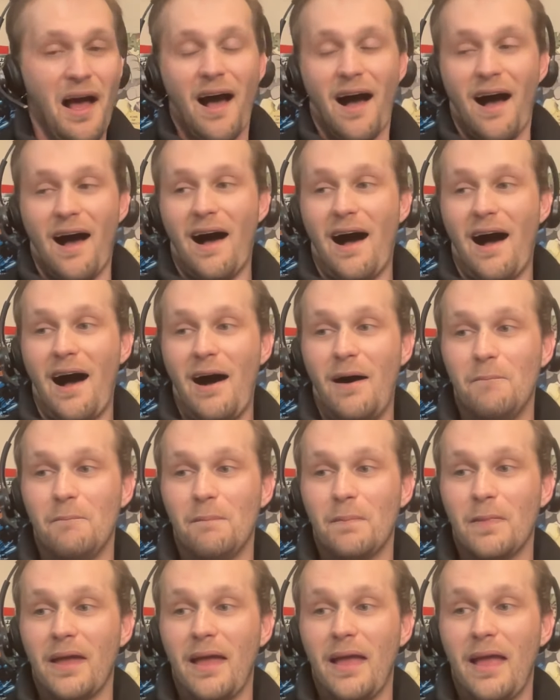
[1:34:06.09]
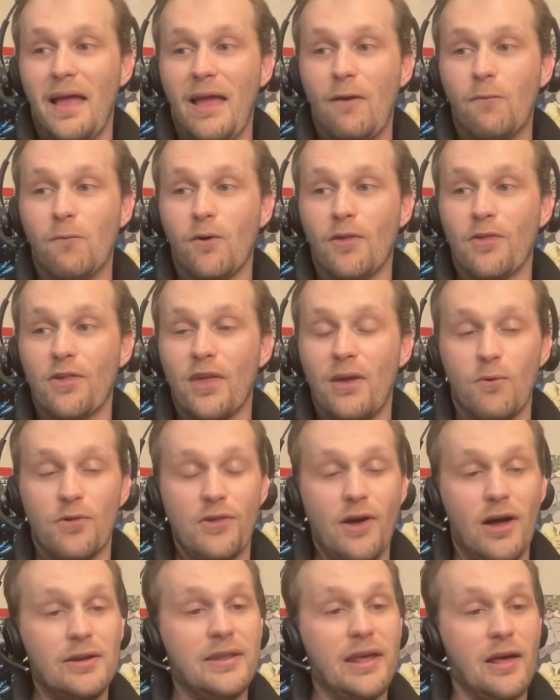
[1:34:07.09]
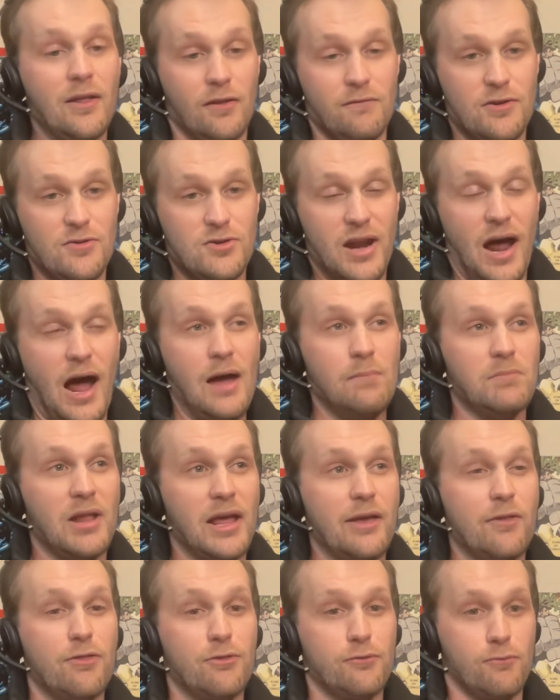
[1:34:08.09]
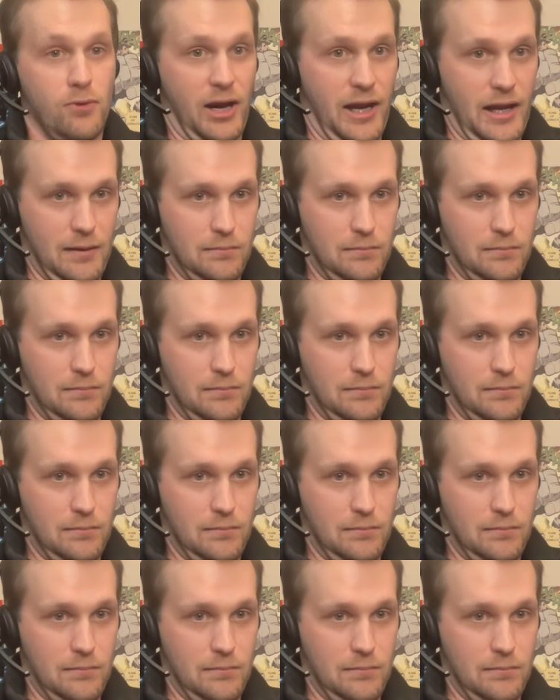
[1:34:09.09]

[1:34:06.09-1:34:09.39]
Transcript: Mm. Um, it was it was on television. I'm like 3